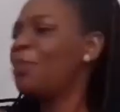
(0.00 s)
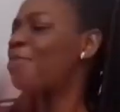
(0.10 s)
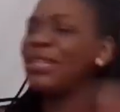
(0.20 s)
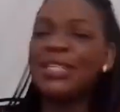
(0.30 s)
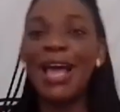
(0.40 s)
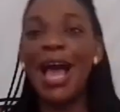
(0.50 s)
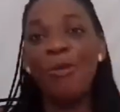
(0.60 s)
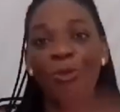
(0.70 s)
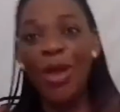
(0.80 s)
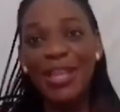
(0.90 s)
Please,
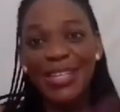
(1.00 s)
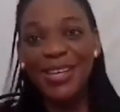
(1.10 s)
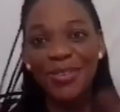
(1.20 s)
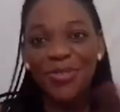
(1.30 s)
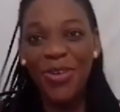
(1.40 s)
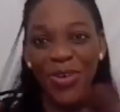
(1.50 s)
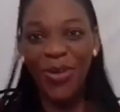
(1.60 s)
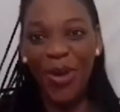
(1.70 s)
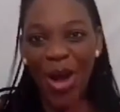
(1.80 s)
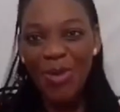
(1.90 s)
I'm waiting for your
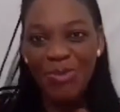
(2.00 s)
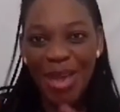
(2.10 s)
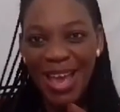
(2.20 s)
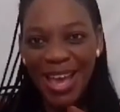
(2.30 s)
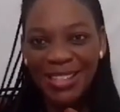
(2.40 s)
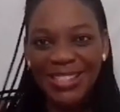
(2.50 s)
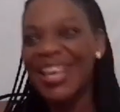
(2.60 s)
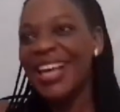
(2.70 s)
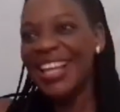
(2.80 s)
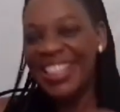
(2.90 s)

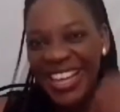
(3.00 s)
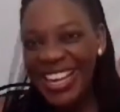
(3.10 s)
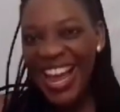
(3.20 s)
comments. Then